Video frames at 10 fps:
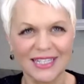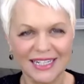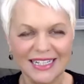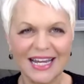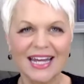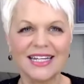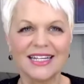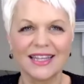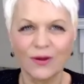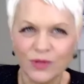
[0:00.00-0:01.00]
that ignited
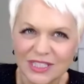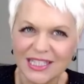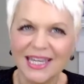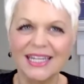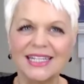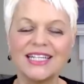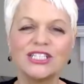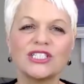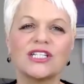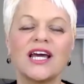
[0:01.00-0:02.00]
it, that was the
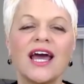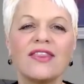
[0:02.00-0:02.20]
ignition